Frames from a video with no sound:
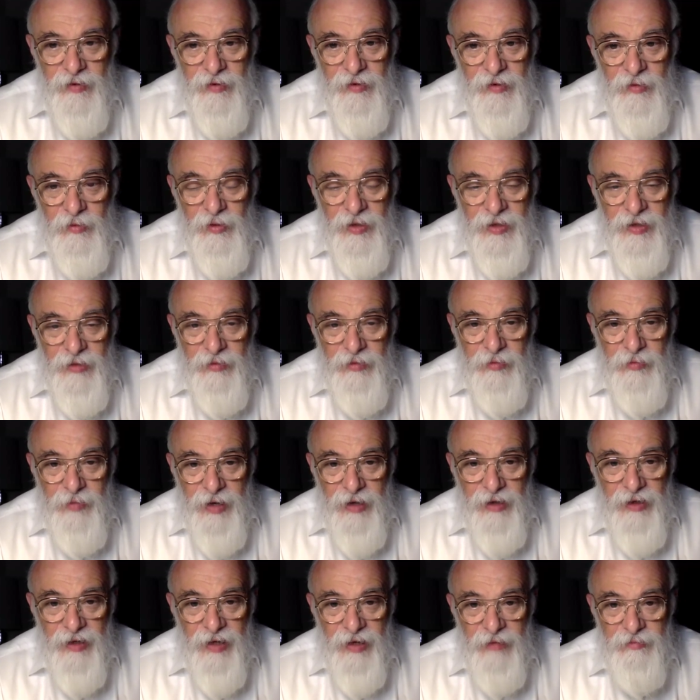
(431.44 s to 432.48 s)
and when something
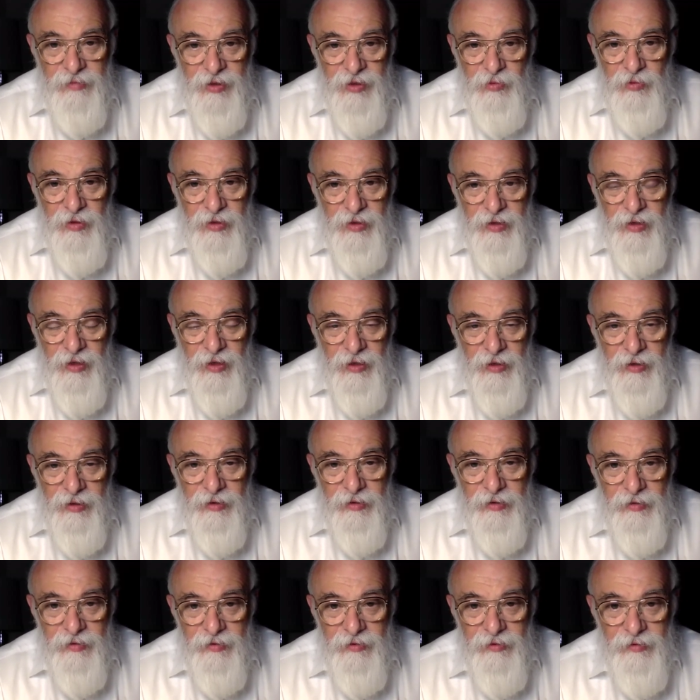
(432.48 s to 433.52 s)
bad happens, we
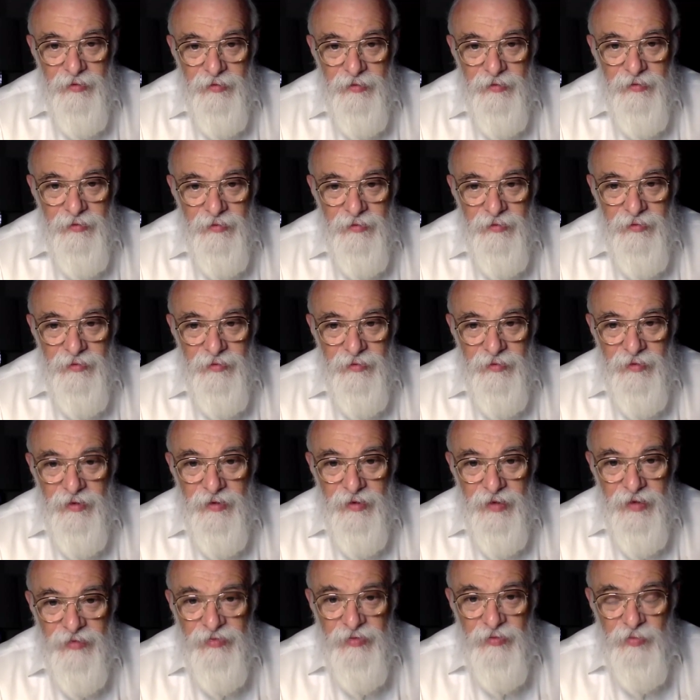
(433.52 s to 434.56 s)
say a
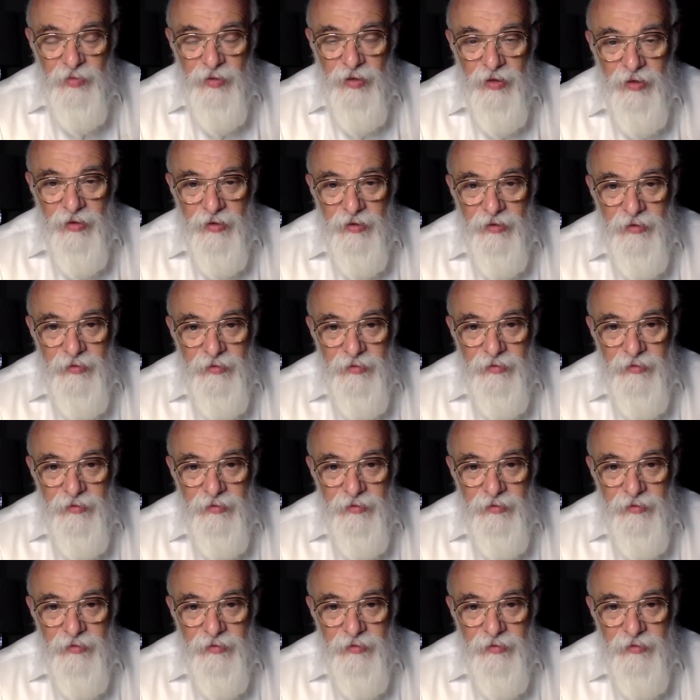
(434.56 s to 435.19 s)
different bracha.